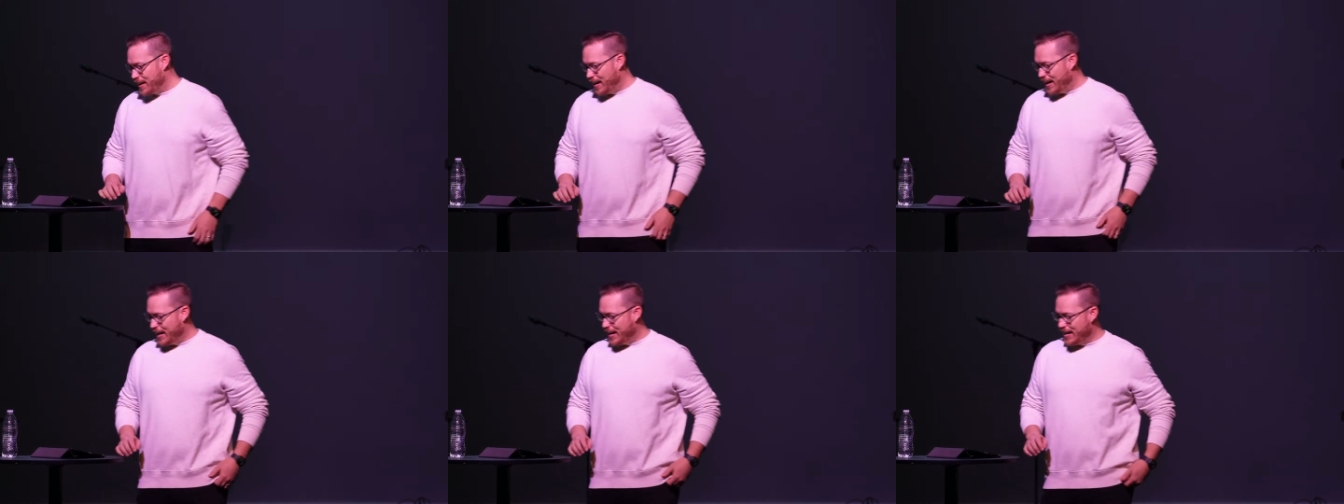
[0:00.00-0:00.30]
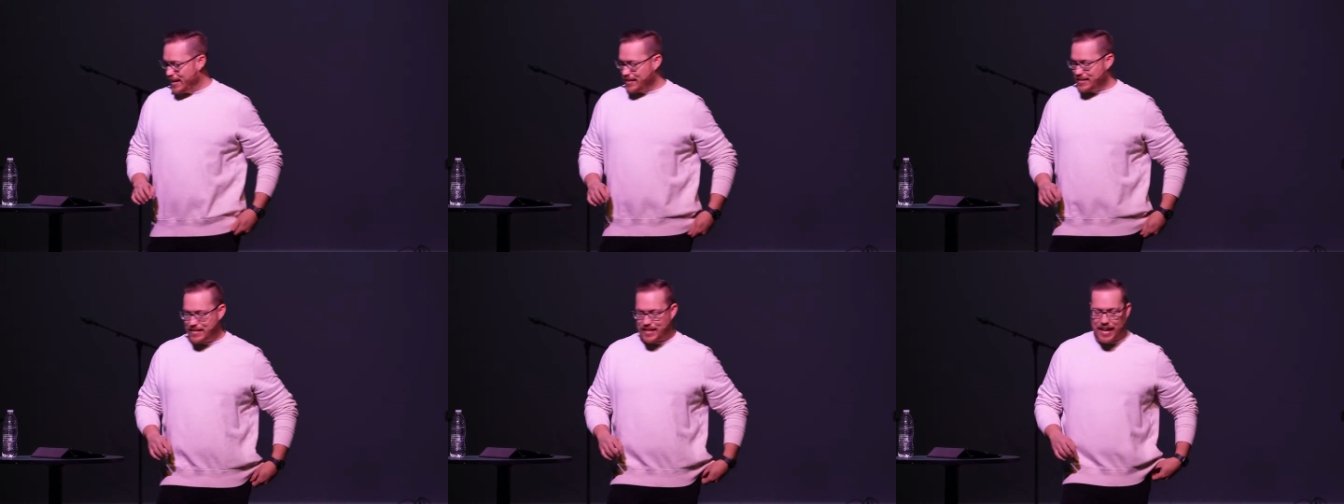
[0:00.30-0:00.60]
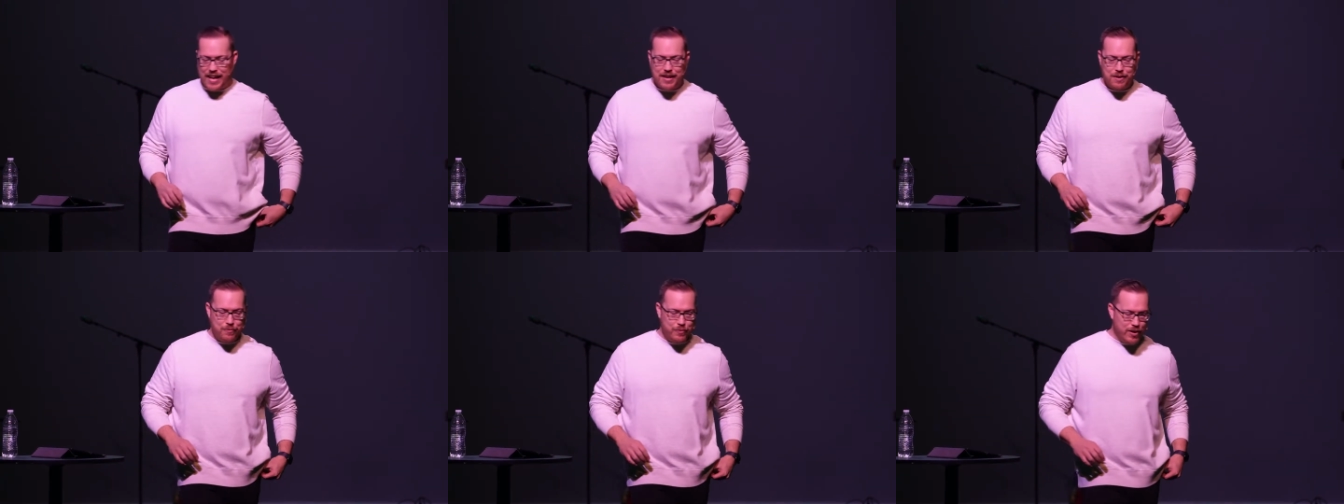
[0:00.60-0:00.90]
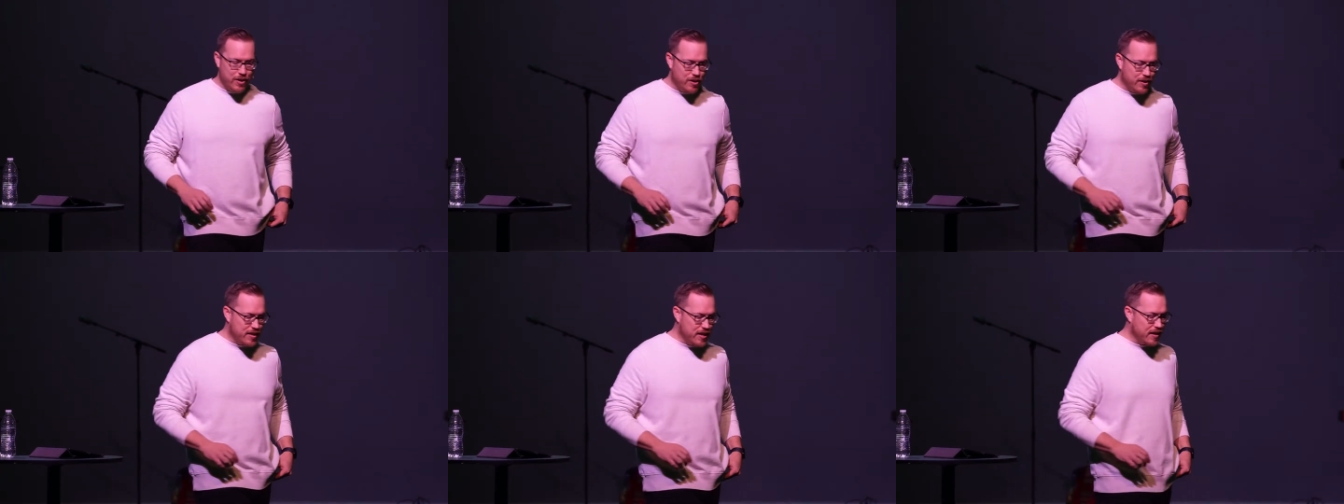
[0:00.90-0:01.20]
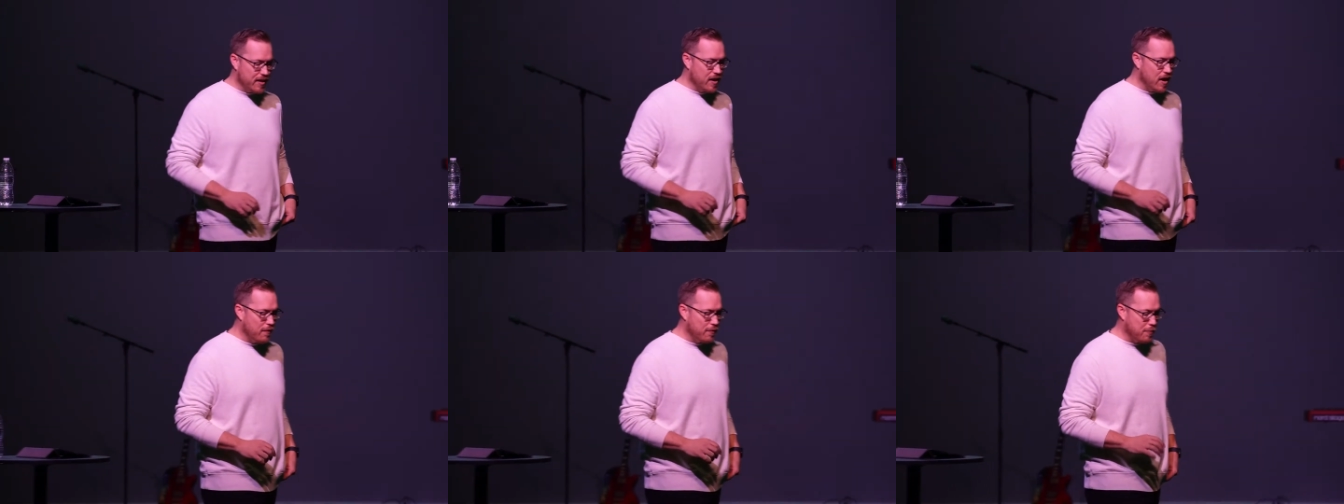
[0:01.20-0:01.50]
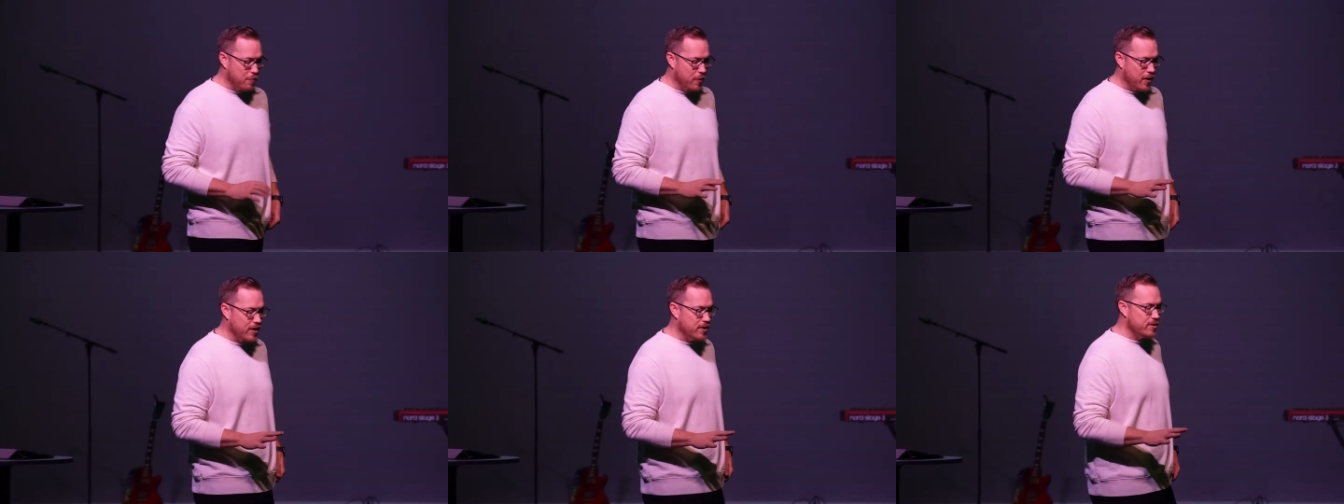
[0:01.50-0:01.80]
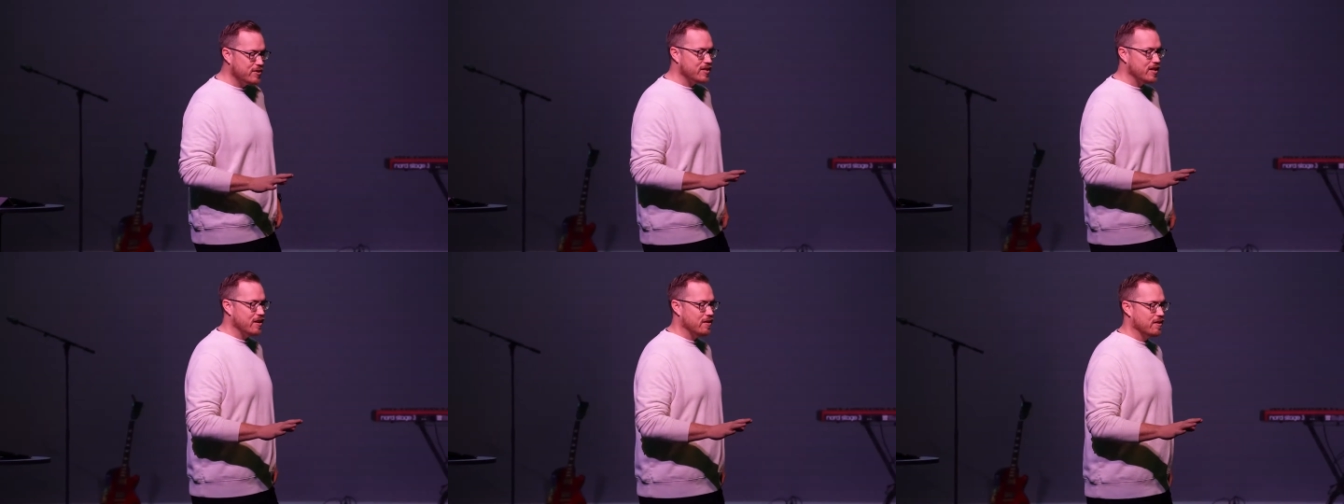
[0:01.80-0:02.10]
Uh, today, we are kicking off a
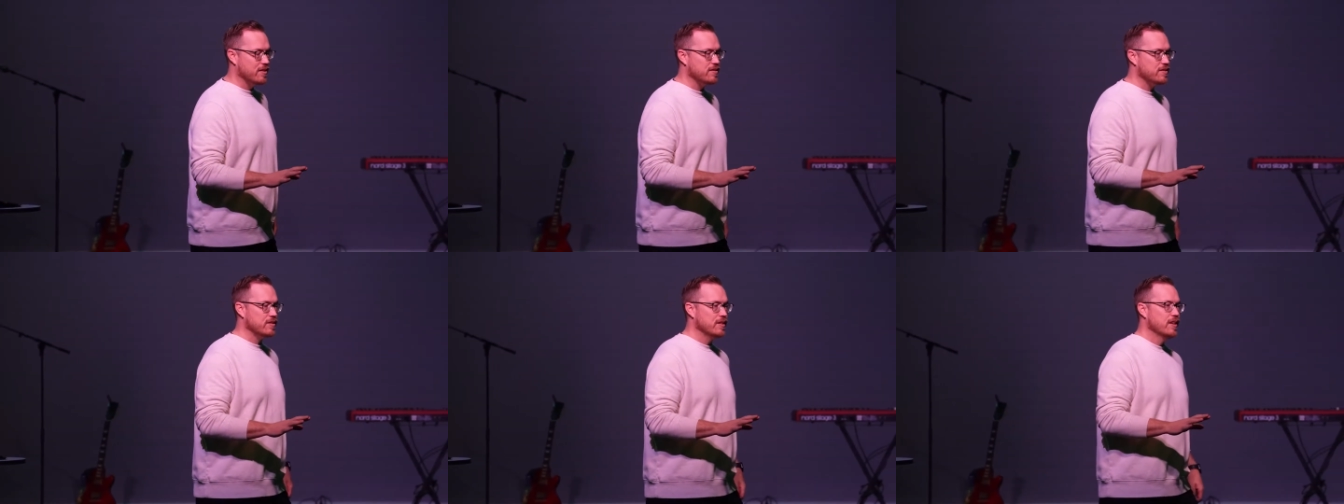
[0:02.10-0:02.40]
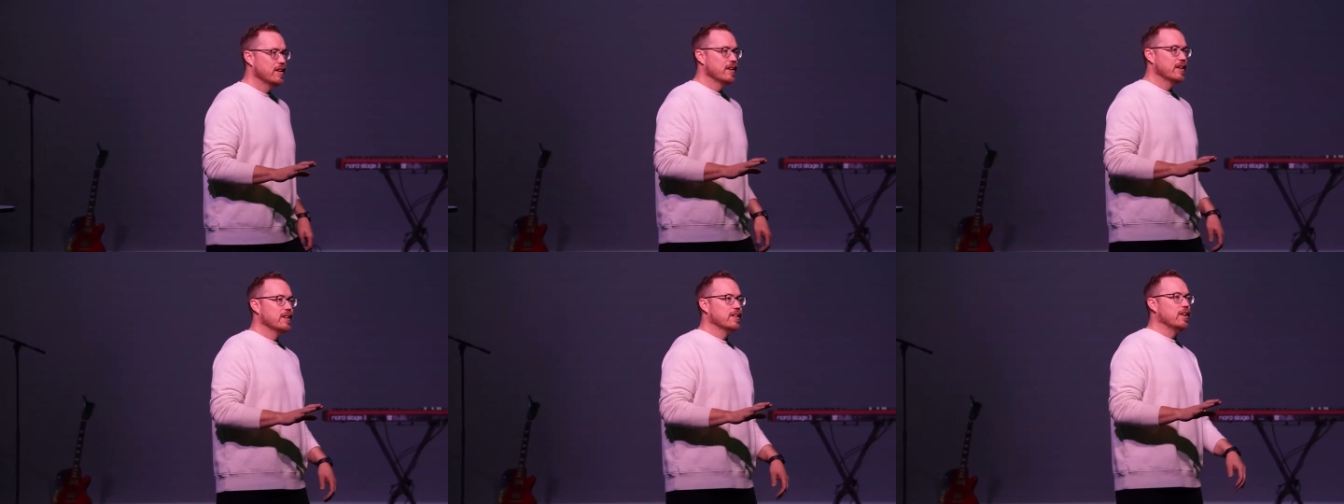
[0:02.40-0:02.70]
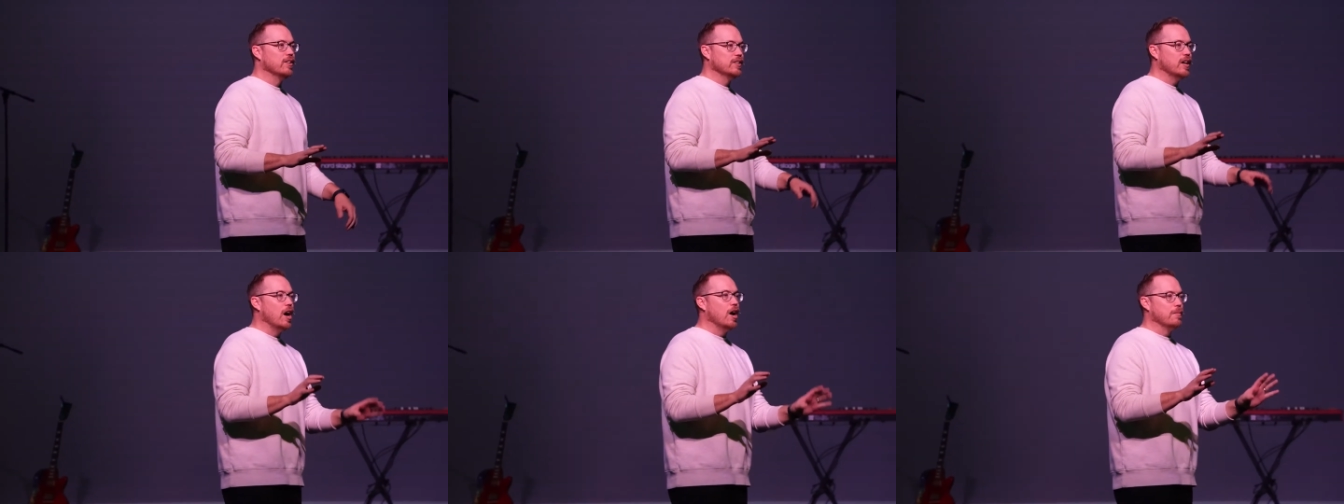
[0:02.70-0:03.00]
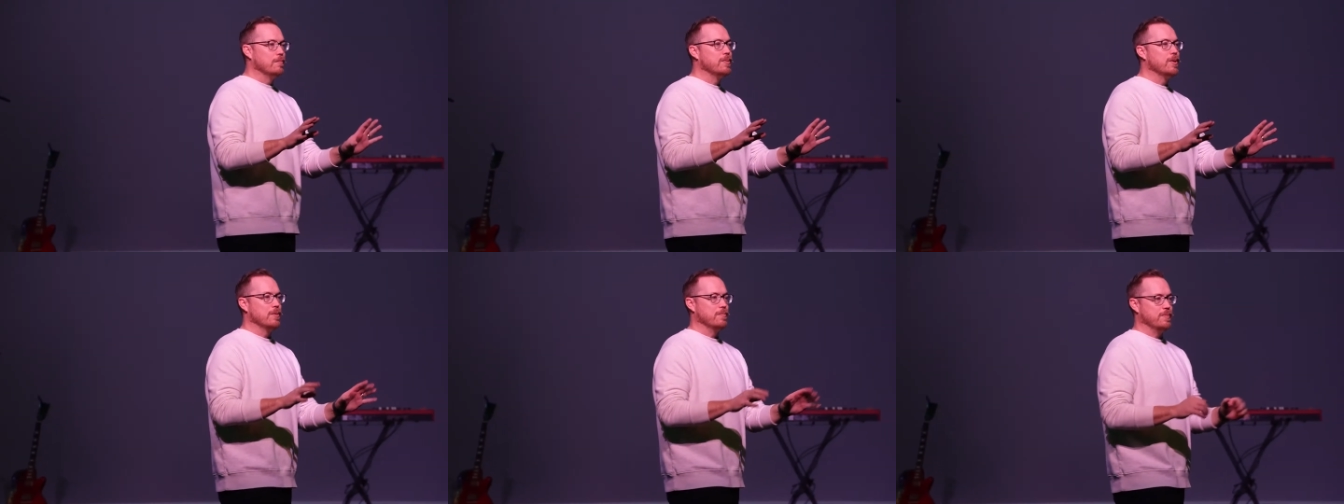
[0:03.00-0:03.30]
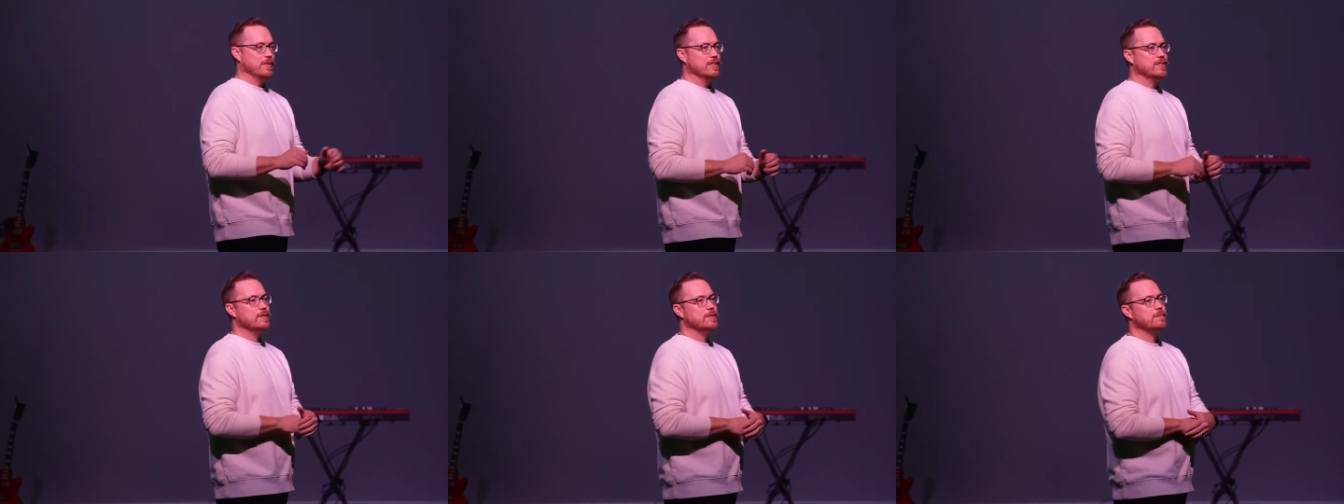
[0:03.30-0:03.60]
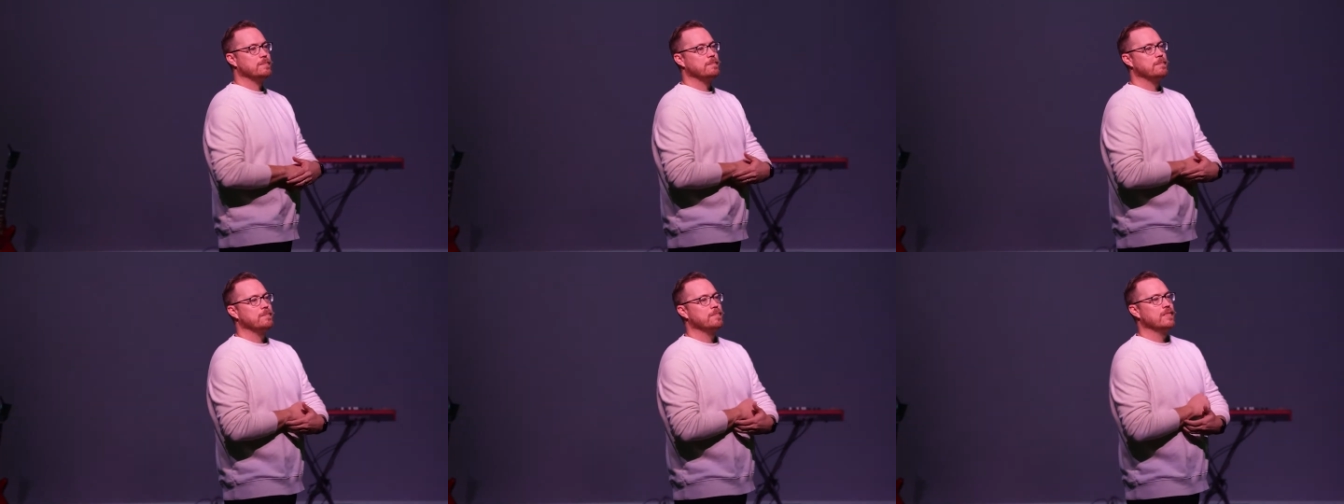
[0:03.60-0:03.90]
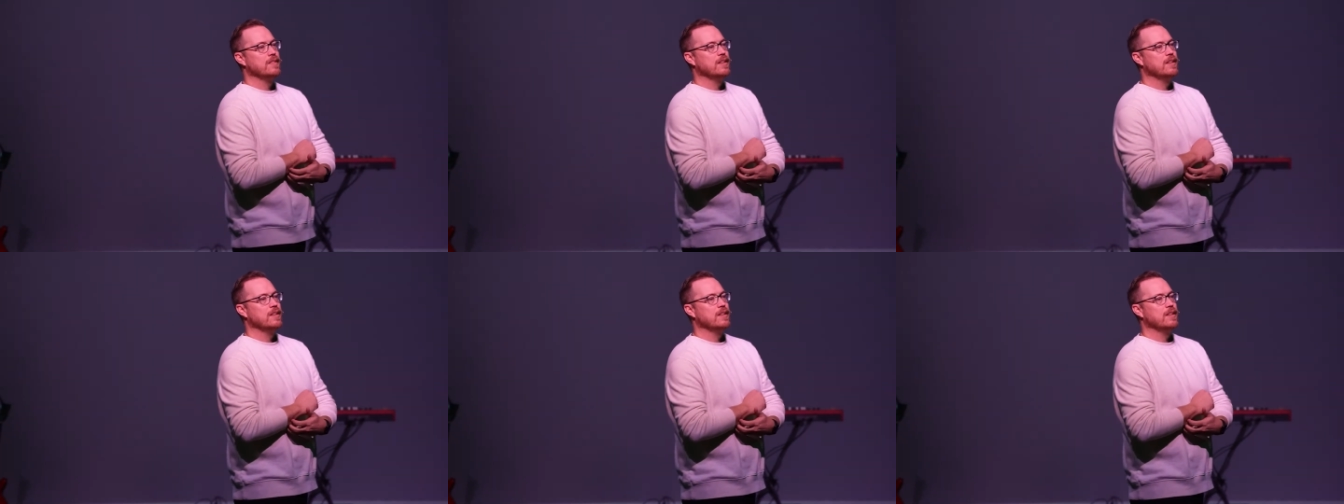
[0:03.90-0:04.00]
brand new series called On Purpose,